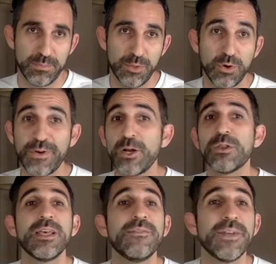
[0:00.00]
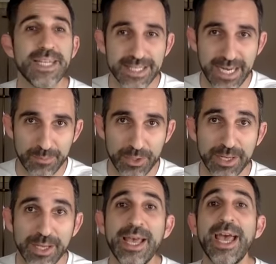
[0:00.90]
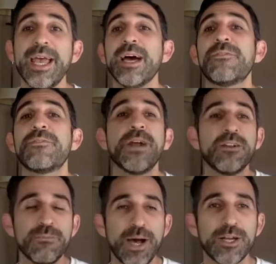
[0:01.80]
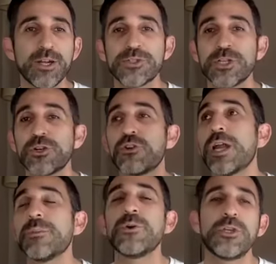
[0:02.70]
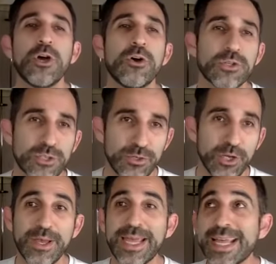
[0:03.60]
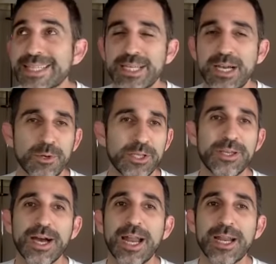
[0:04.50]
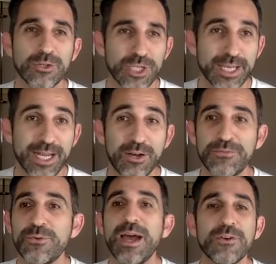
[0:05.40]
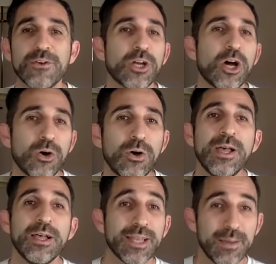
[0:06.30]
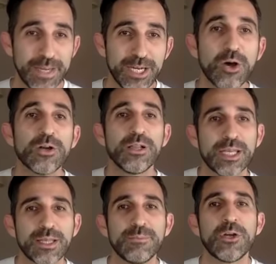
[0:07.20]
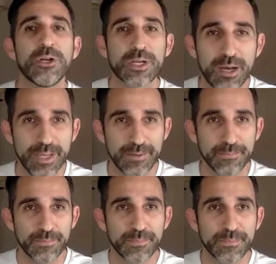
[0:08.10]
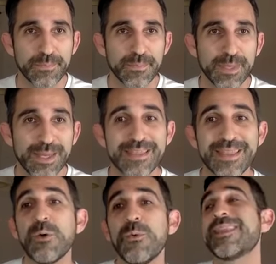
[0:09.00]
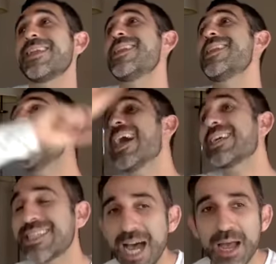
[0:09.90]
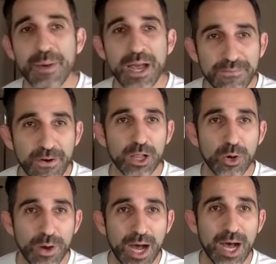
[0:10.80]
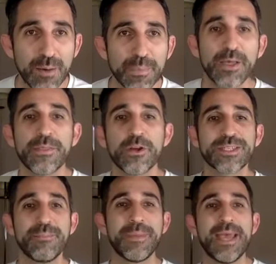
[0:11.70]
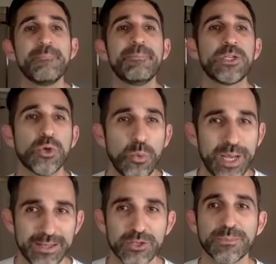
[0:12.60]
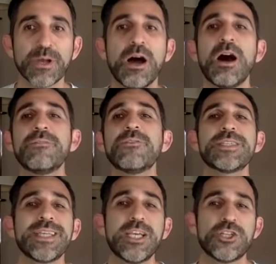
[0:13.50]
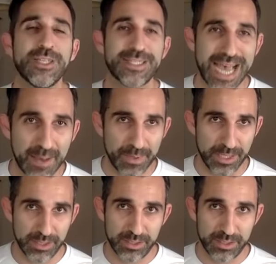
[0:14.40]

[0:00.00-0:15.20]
Or if I don't live in his neighborhood, hey, a friend of mine owns an incredible yoga studio in Summerlin. You got to go check it out. If you ever go, let me know and I'll let them know you're coming. That way, the next time I follow up, there's some in between. There's some conversation that's happened.